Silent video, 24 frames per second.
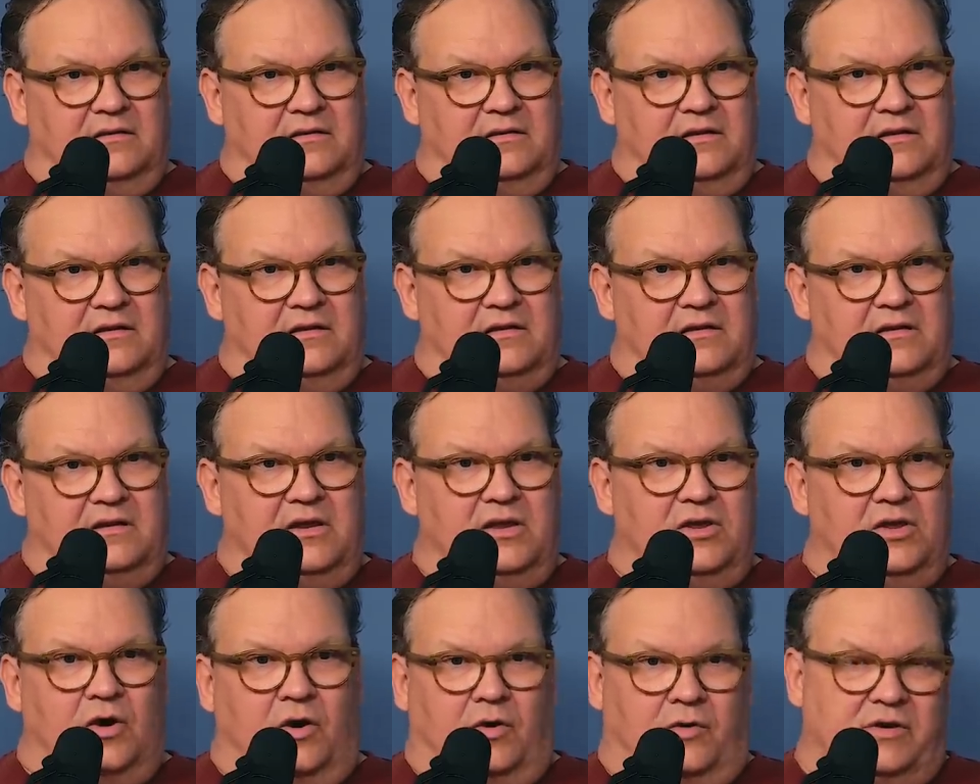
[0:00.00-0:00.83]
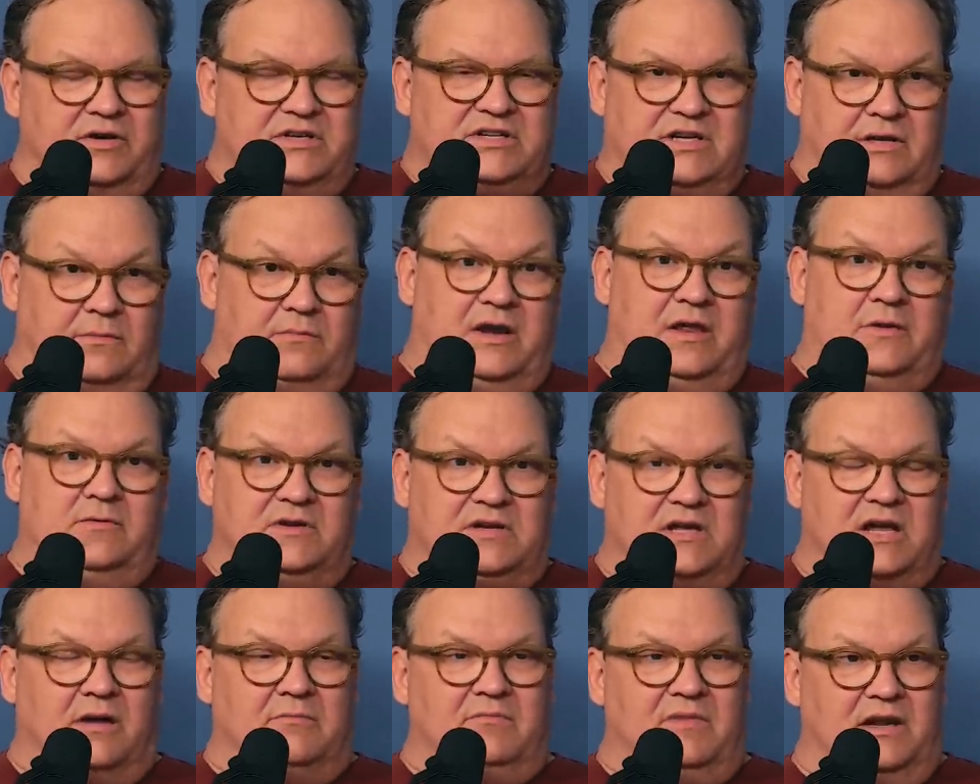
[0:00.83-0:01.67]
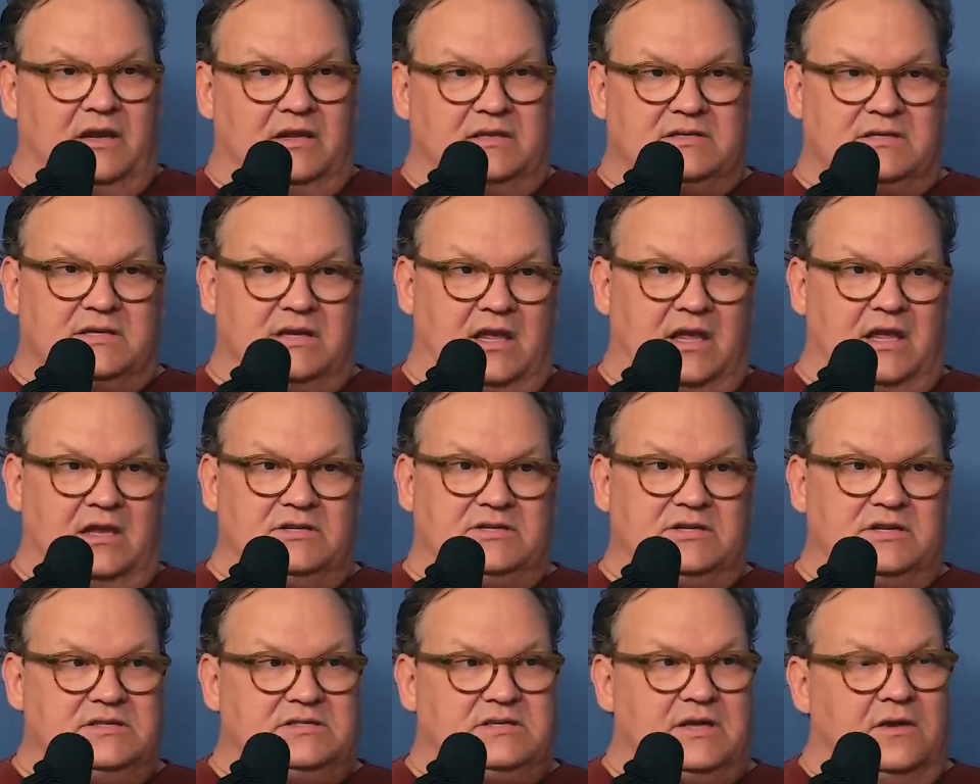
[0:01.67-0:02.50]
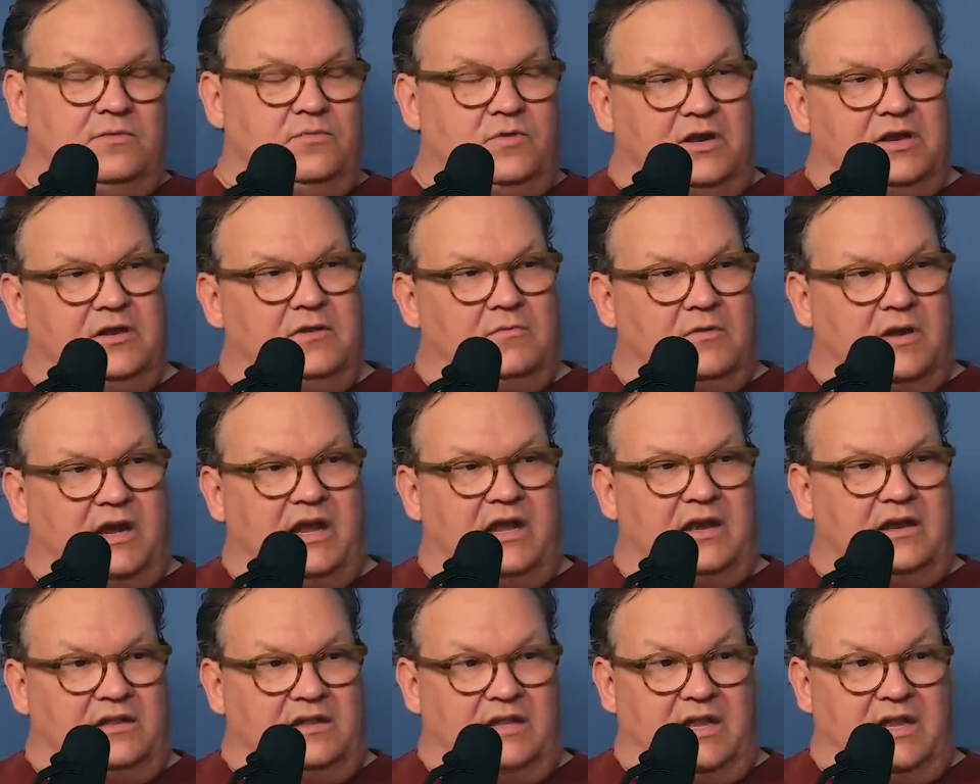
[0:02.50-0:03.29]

you know, and somebody would come in and say, and she'd say, what are you writing?